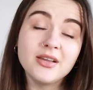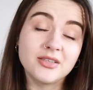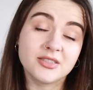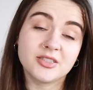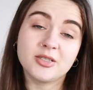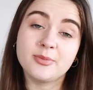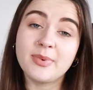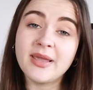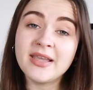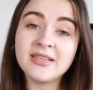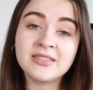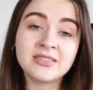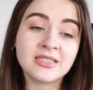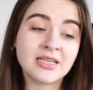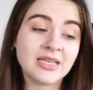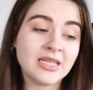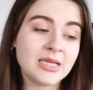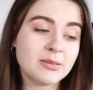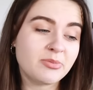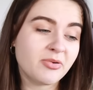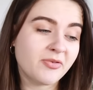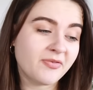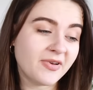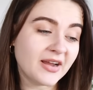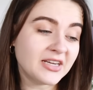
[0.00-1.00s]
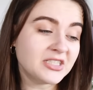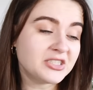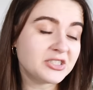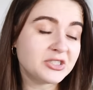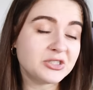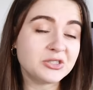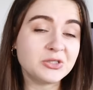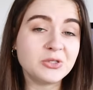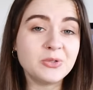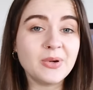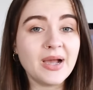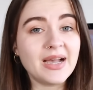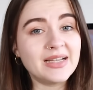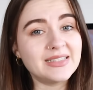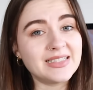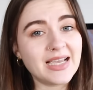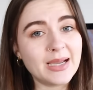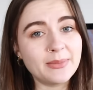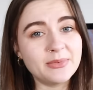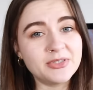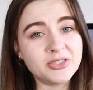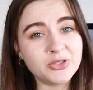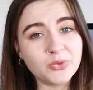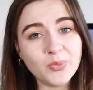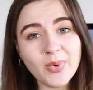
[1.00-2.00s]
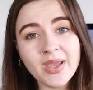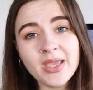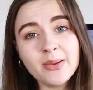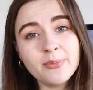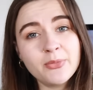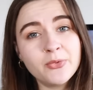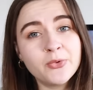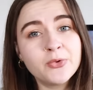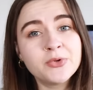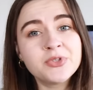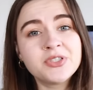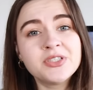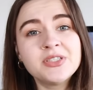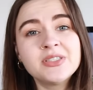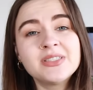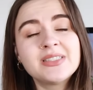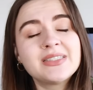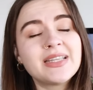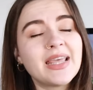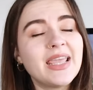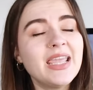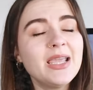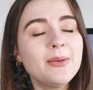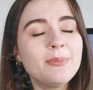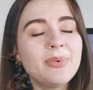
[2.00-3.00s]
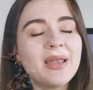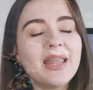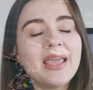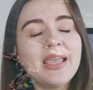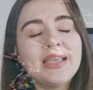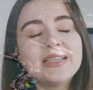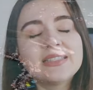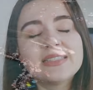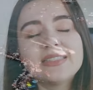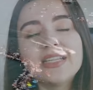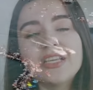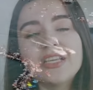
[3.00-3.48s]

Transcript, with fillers: So basically, professional and amateur wakeboarders take place